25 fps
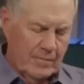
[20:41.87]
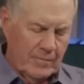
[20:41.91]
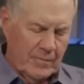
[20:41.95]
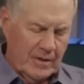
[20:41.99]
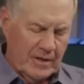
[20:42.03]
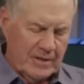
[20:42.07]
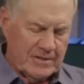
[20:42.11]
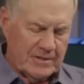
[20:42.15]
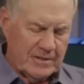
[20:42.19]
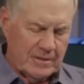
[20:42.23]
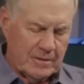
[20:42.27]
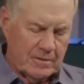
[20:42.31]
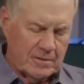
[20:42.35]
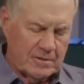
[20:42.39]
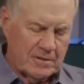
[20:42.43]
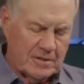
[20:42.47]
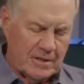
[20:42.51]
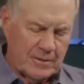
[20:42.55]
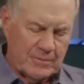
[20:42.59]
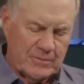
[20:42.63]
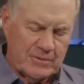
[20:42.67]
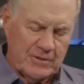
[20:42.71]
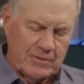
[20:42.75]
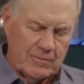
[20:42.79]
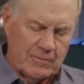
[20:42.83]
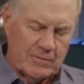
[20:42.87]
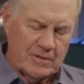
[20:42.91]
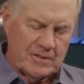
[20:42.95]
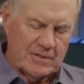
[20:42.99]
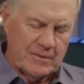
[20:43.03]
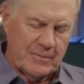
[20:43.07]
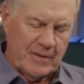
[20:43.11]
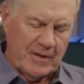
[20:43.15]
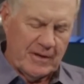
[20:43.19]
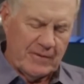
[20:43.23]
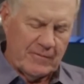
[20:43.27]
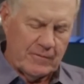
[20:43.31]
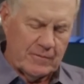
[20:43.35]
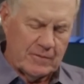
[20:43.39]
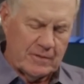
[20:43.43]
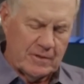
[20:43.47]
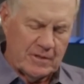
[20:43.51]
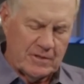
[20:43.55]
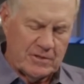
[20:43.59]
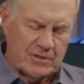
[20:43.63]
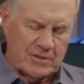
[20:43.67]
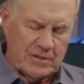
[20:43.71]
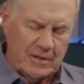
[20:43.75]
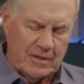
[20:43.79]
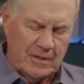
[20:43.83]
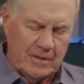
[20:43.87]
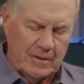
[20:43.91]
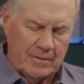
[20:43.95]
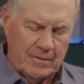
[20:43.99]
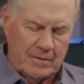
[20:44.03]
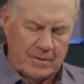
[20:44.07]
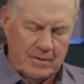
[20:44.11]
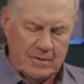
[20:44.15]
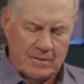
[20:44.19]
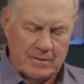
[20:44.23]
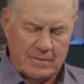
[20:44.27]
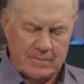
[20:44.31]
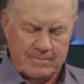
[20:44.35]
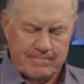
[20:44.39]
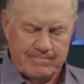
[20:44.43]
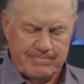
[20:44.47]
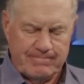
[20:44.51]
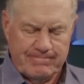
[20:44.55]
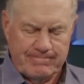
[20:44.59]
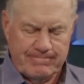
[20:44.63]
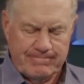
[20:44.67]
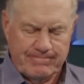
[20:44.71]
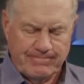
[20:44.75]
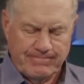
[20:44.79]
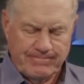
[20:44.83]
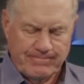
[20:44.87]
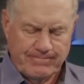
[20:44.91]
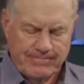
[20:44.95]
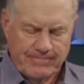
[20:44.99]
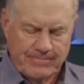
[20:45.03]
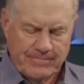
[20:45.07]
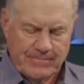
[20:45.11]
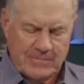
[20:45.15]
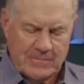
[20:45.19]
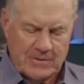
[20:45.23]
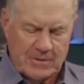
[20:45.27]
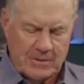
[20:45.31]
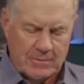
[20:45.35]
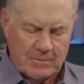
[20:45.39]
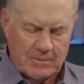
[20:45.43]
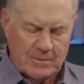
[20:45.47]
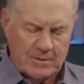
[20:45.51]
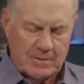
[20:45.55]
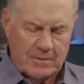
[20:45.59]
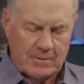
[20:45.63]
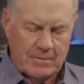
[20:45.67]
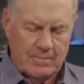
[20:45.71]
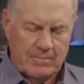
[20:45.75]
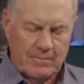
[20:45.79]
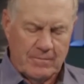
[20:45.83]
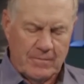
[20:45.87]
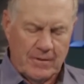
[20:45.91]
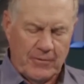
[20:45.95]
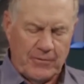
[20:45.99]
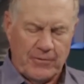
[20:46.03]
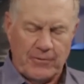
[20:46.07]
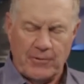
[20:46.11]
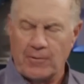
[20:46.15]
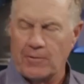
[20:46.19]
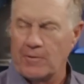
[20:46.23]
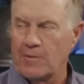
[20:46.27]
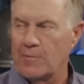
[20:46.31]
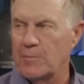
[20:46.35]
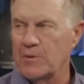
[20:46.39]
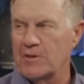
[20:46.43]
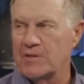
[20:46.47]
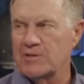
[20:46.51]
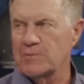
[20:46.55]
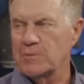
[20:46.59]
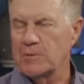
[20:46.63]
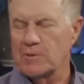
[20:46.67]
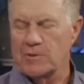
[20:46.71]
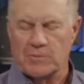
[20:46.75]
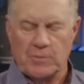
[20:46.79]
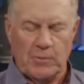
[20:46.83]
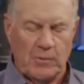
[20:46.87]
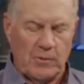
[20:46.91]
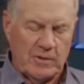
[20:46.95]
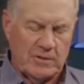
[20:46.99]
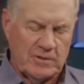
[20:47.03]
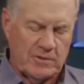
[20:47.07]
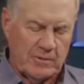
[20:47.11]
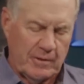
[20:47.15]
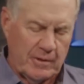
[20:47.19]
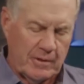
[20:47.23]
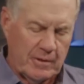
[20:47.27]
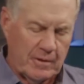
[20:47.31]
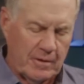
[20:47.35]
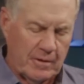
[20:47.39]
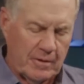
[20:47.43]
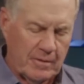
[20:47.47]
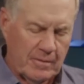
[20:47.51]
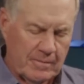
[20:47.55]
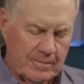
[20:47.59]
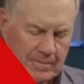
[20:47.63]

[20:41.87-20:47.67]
makes the interception, runs it back for a touchdown. That was a third of his first points right there.